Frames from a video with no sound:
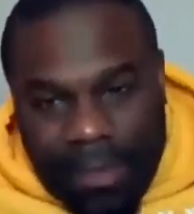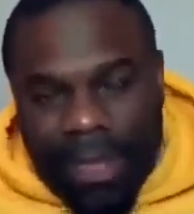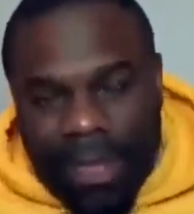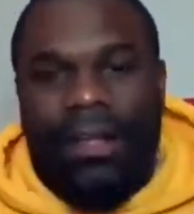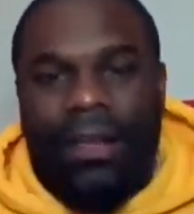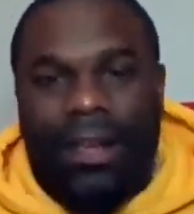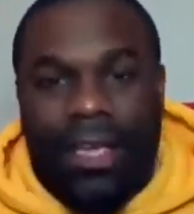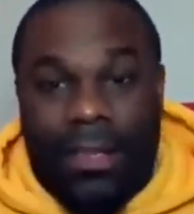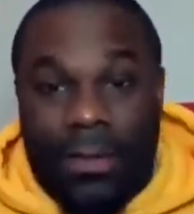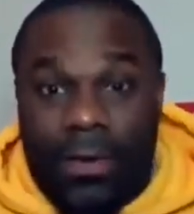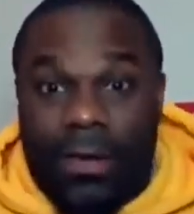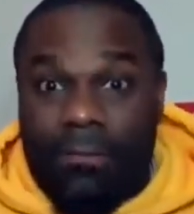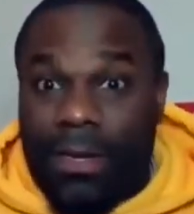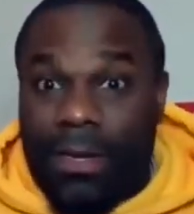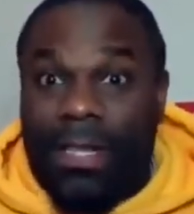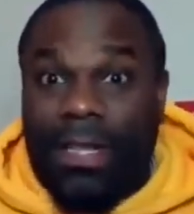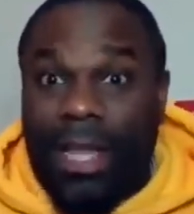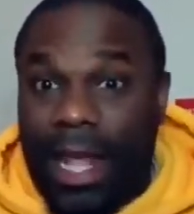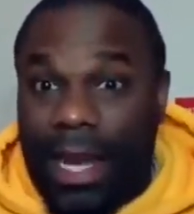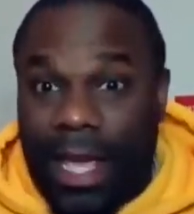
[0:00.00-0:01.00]
Like you can be
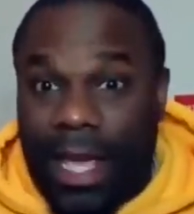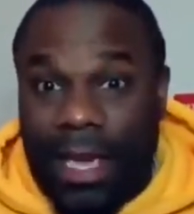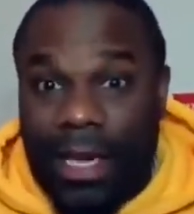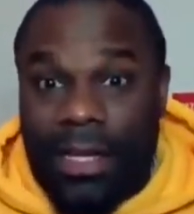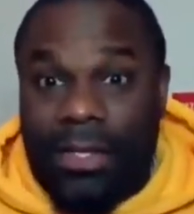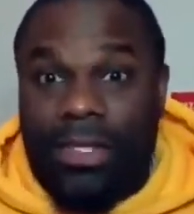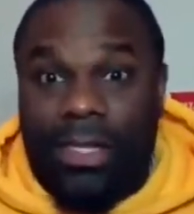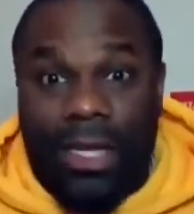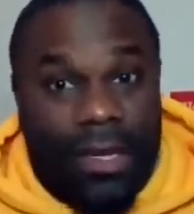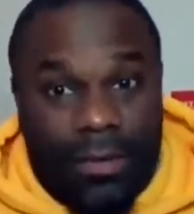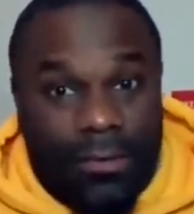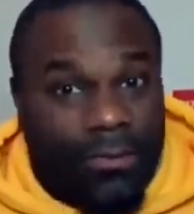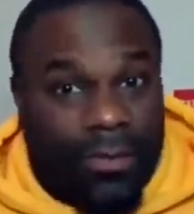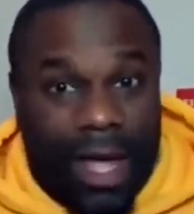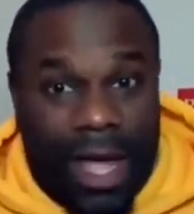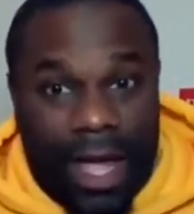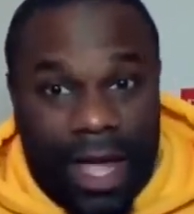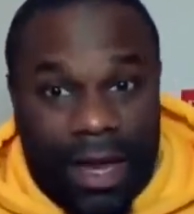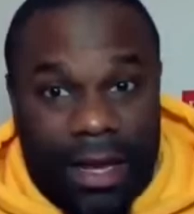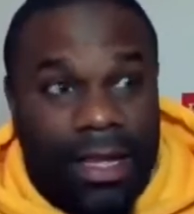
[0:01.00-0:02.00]
that age and it's
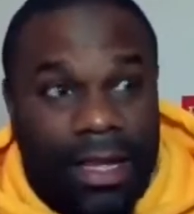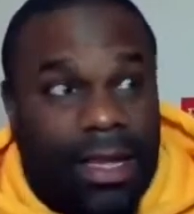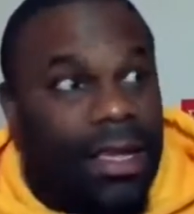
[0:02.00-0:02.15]
fine.